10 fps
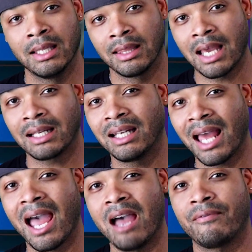That
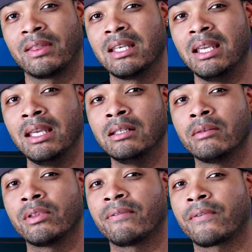laugh at the end
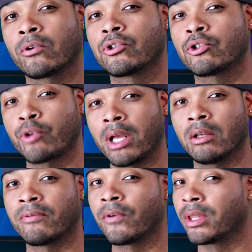of the first
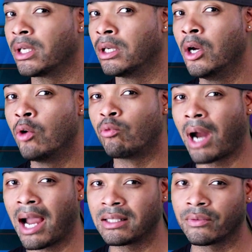trailer for The
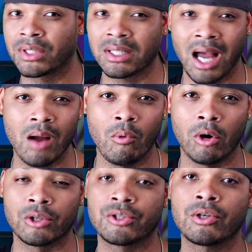Rise of
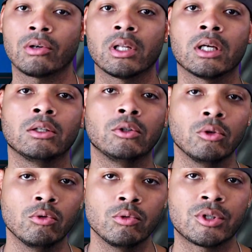Skywalker certainly
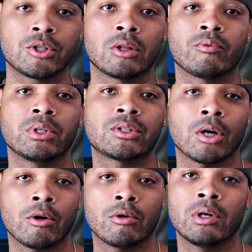alludes to the
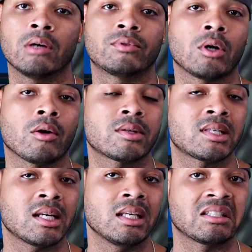return of Darth
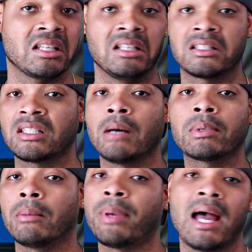Sidious in some
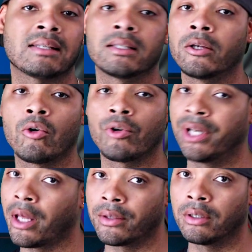capacity or
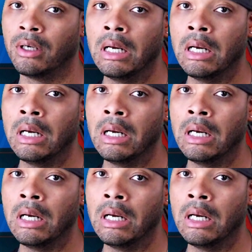another.